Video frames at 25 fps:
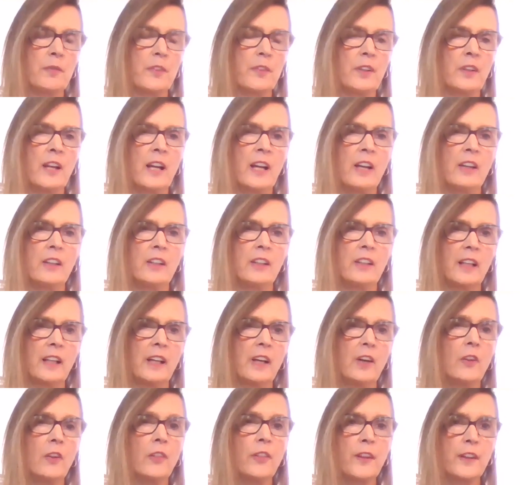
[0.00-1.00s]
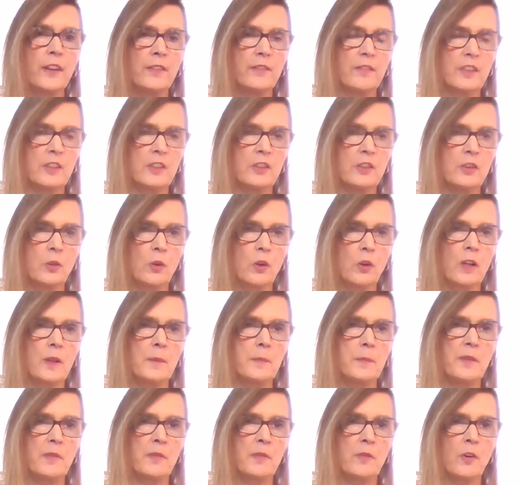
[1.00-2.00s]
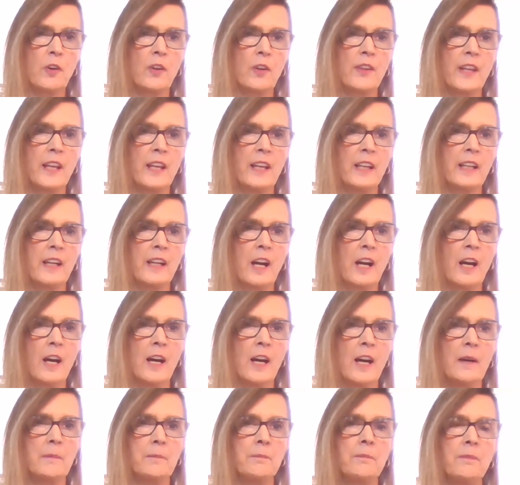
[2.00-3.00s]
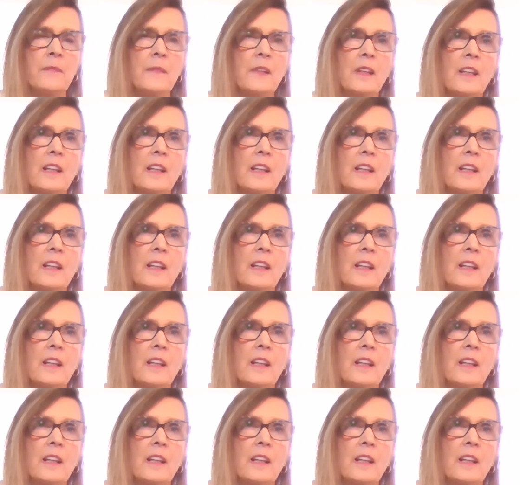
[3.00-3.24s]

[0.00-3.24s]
fill out a health inventory before they come